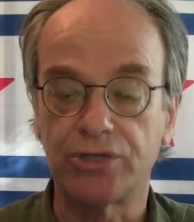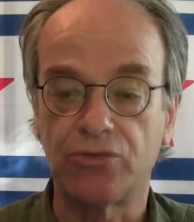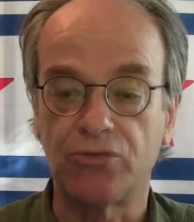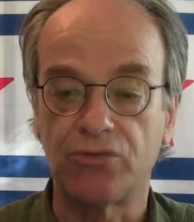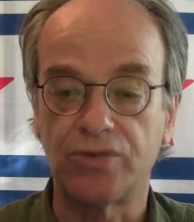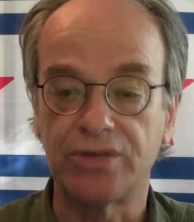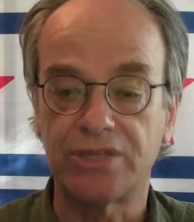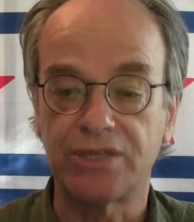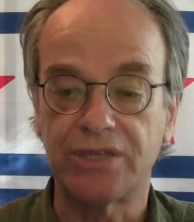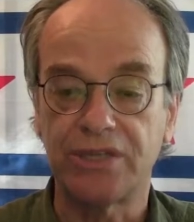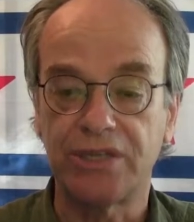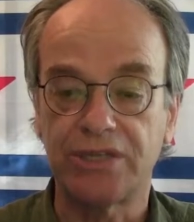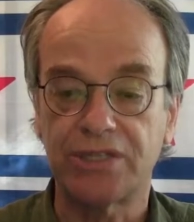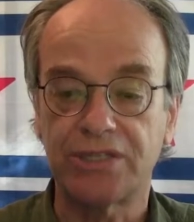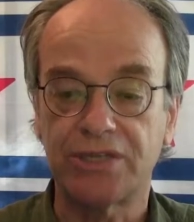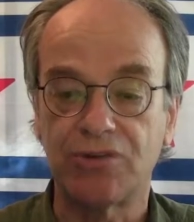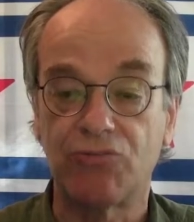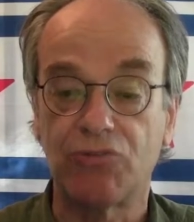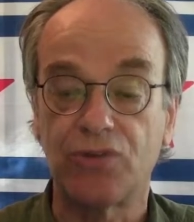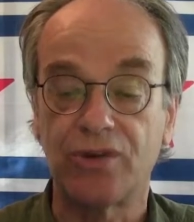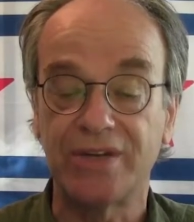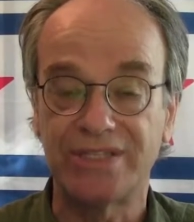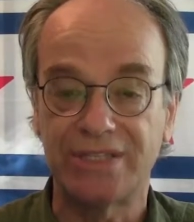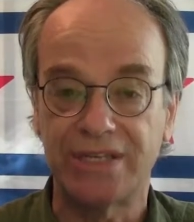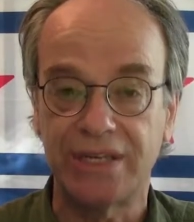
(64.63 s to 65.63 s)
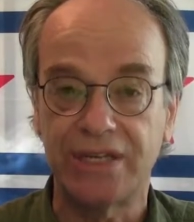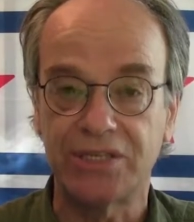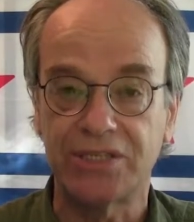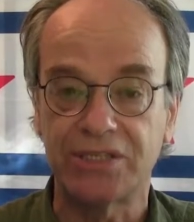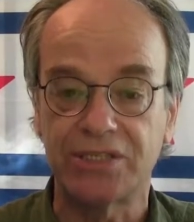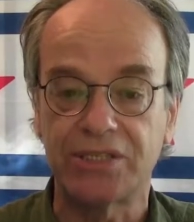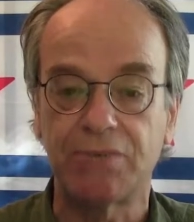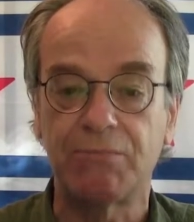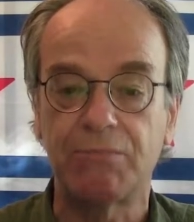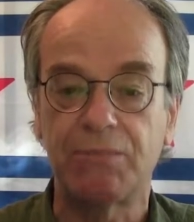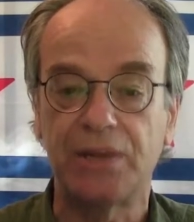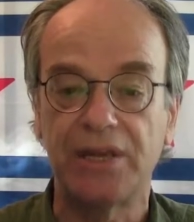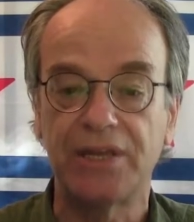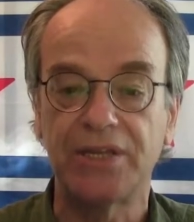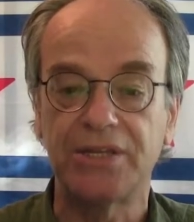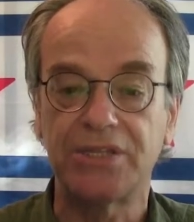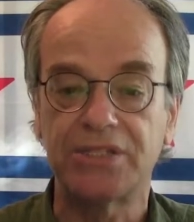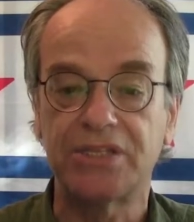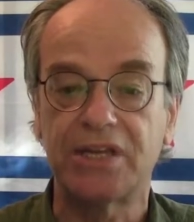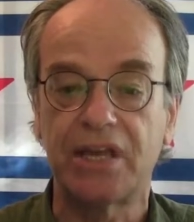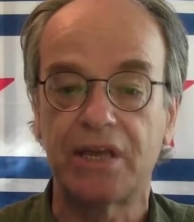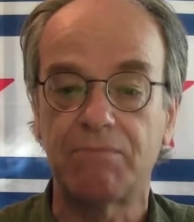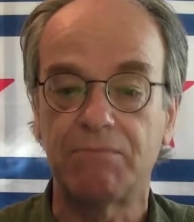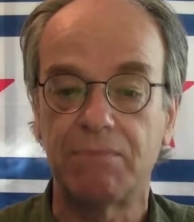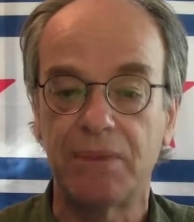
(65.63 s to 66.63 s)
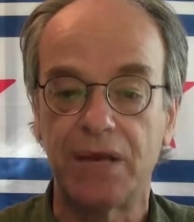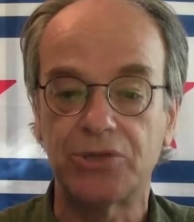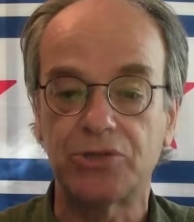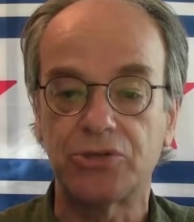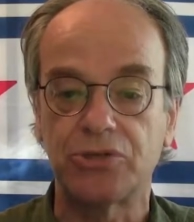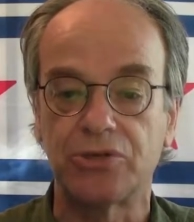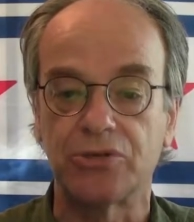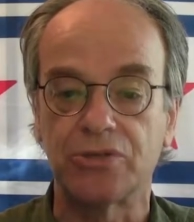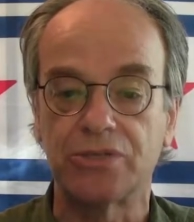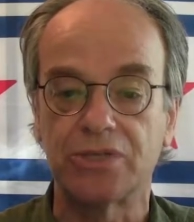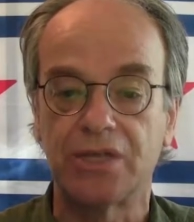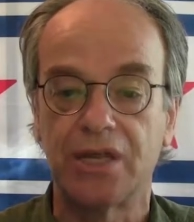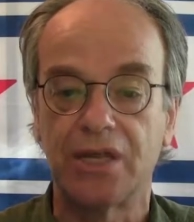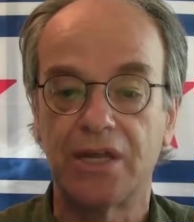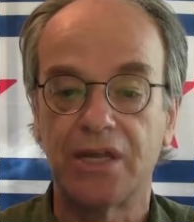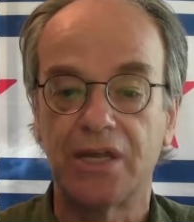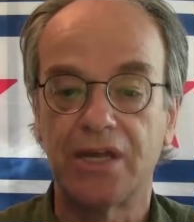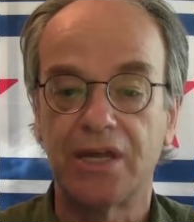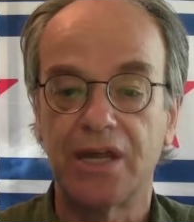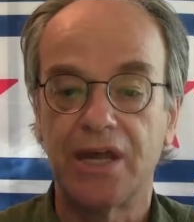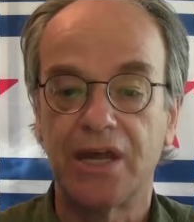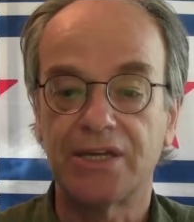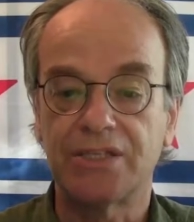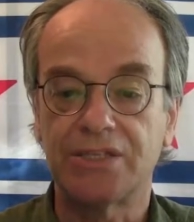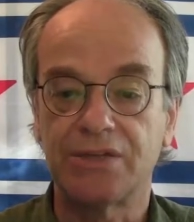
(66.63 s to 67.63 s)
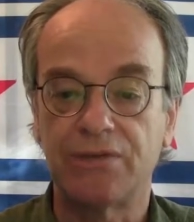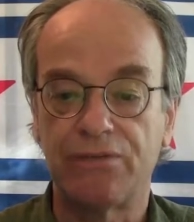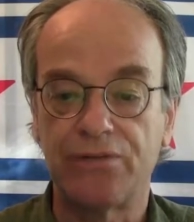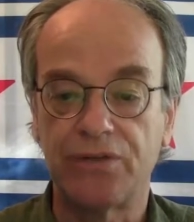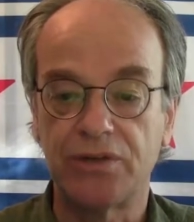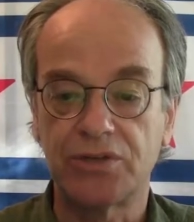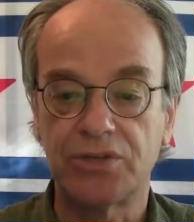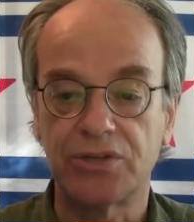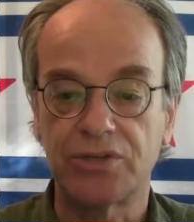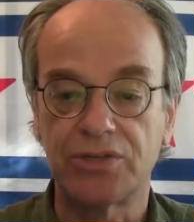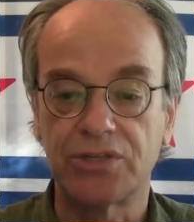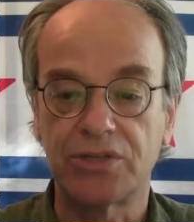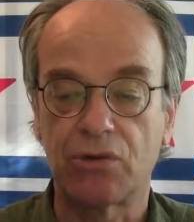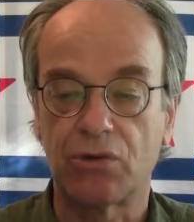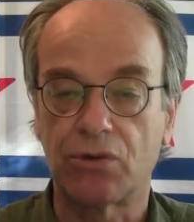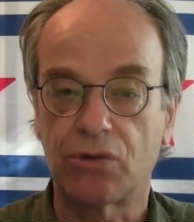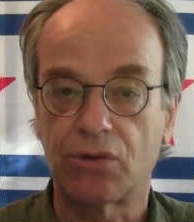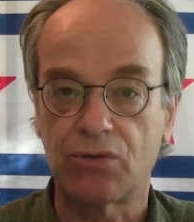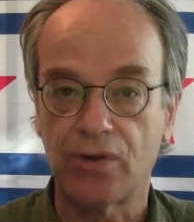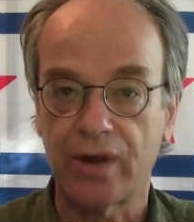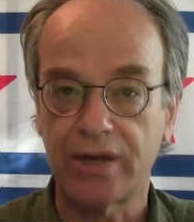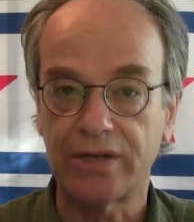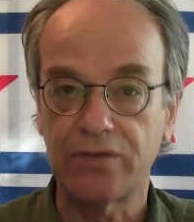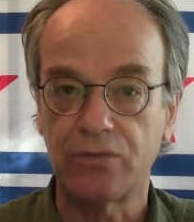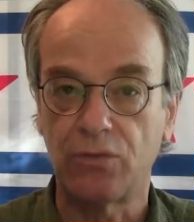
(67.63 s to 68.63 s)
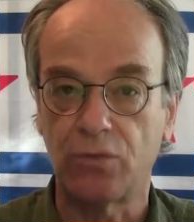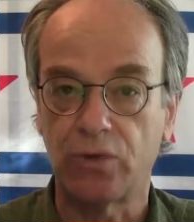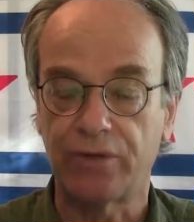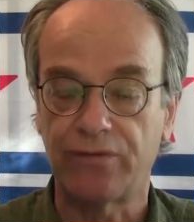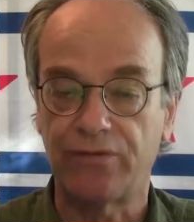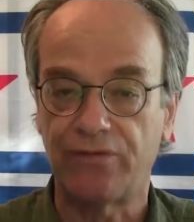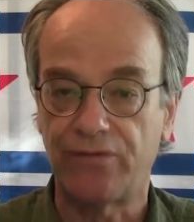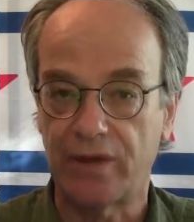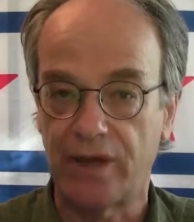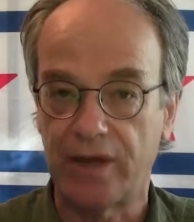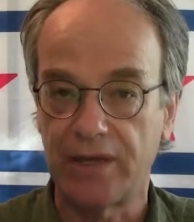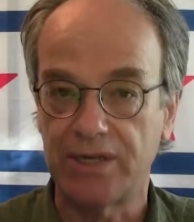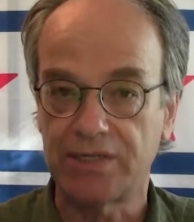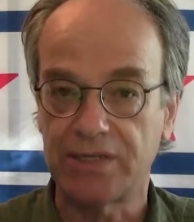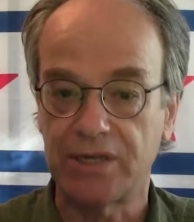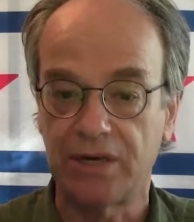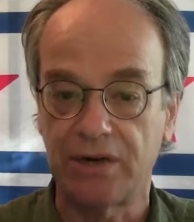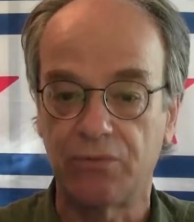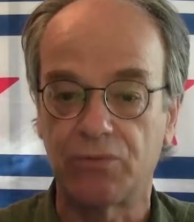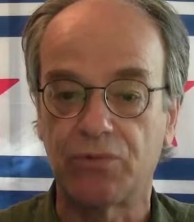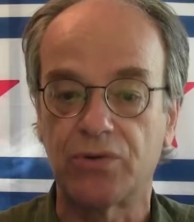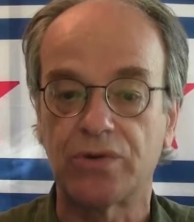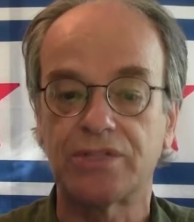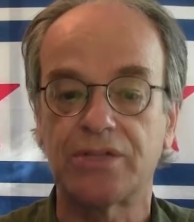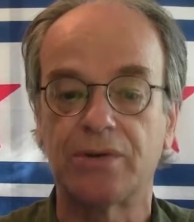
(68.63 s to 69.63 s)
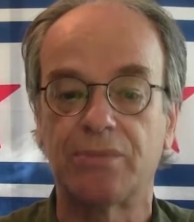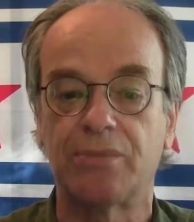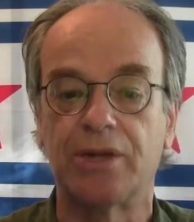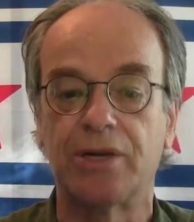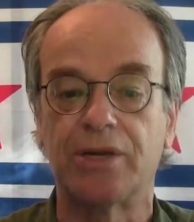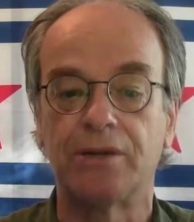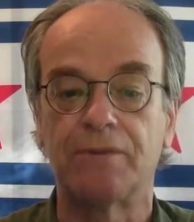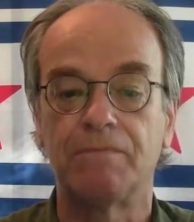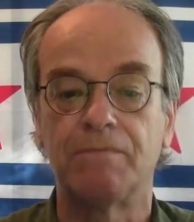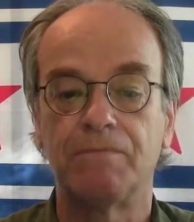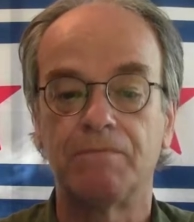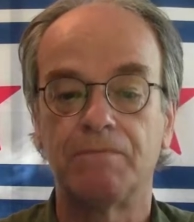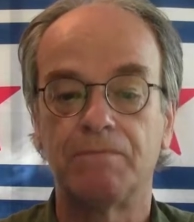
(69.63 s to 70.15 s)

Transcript: to resist police state measures as officials are threatened with fines and imprisonment.